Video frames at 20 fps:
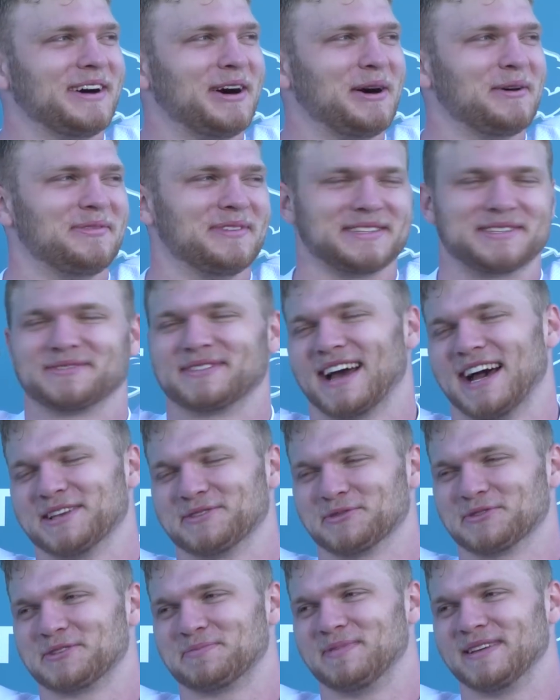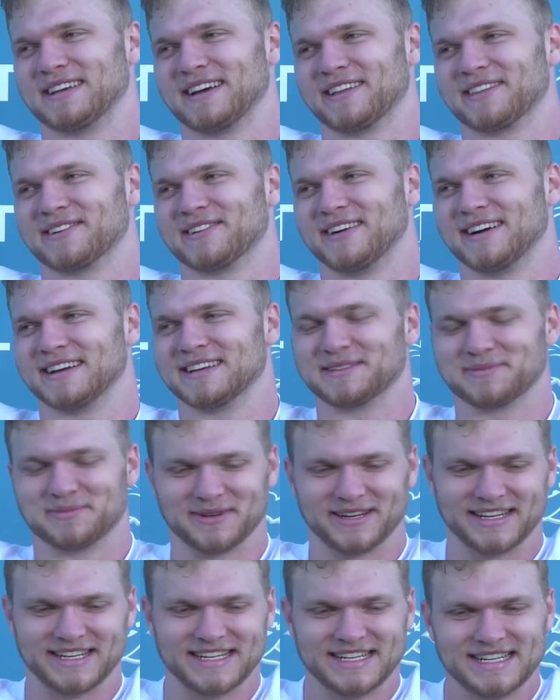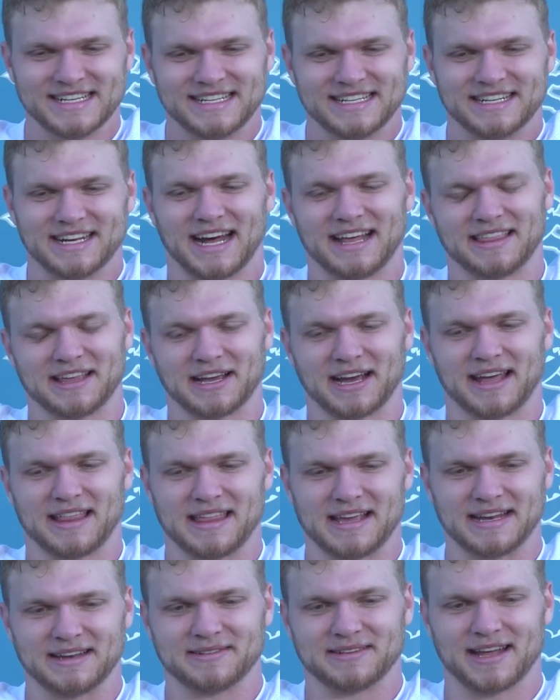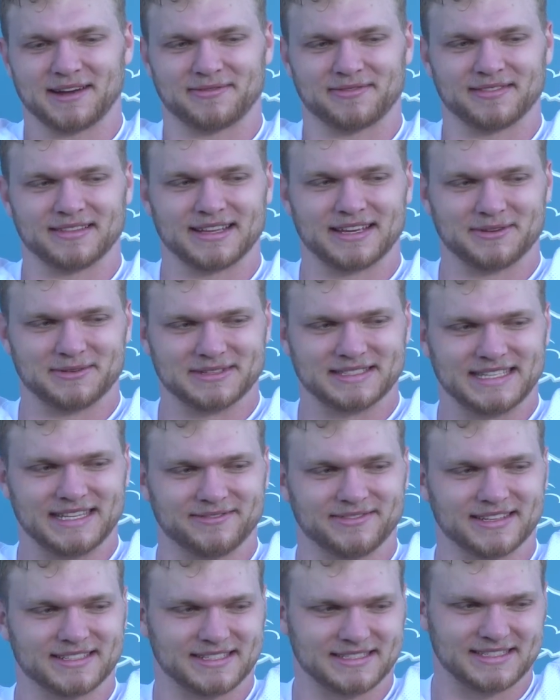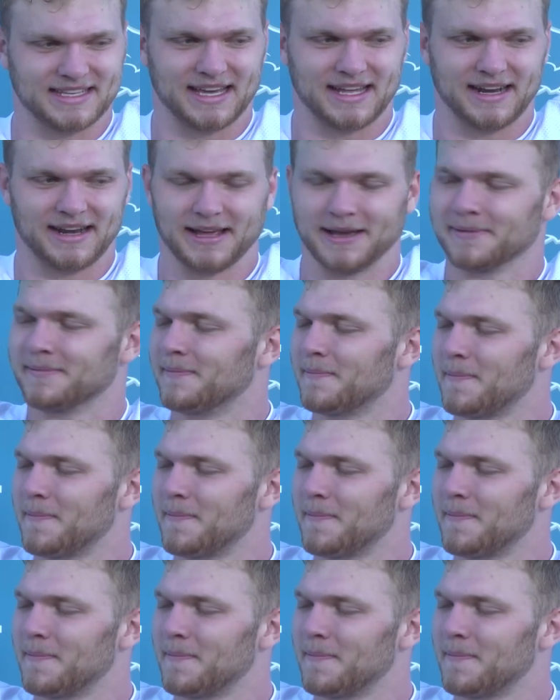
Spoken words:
offensive guys will speak otherwise. But no, I think definitely it was defense's day today.